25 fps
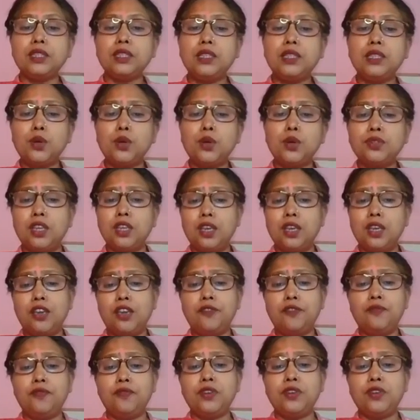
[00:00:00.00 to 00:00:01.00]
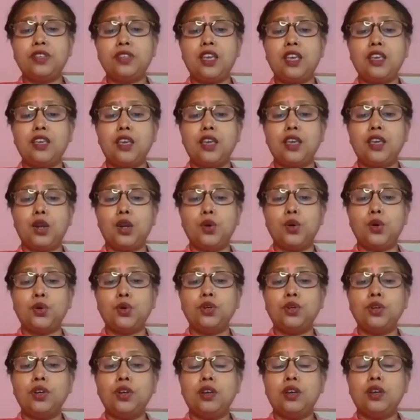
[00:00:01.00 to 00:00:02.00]
Now see, if we say
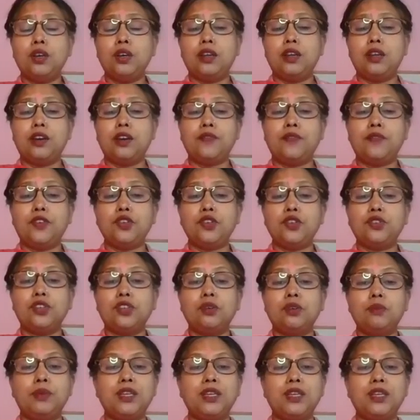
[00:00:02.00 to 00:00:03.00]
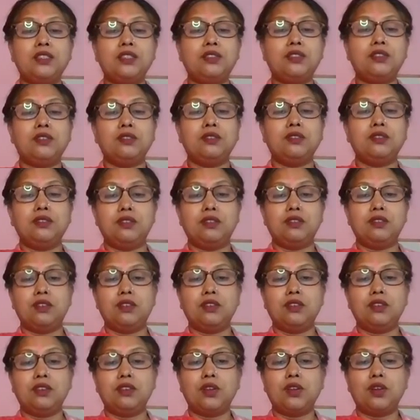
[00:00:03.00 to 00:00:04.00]
yellow revolution means
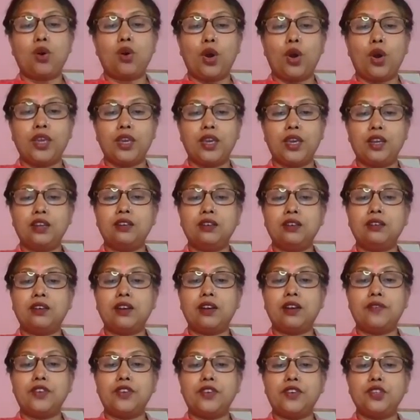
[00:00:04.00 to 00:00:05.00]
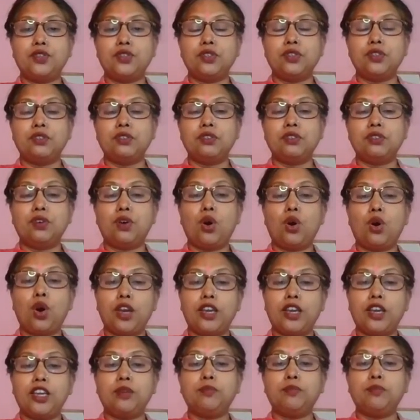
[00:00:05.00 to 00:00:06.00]
oil revolution,
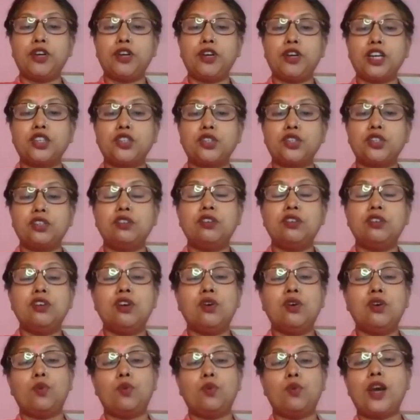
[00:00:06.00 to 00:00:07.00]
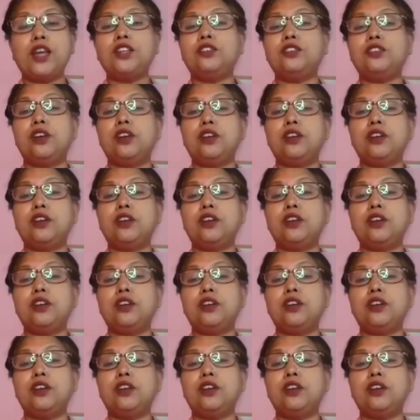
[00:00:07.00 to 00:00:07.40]
oil production. White